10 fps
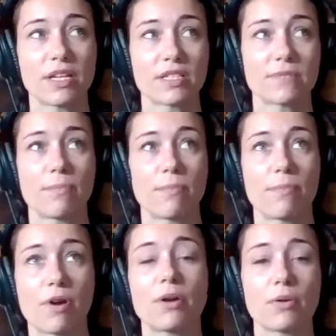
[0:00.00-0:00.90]
It's
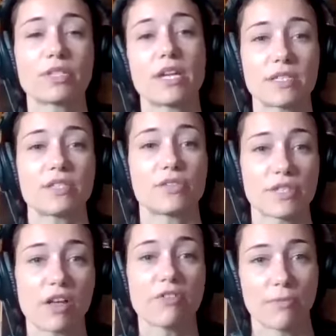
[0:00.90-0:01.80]
prioritizing
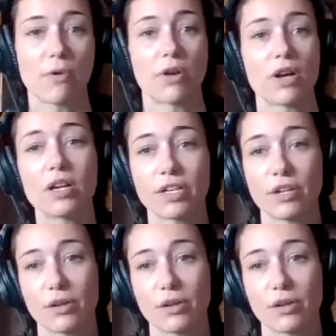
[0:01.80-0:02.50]
yourself more, you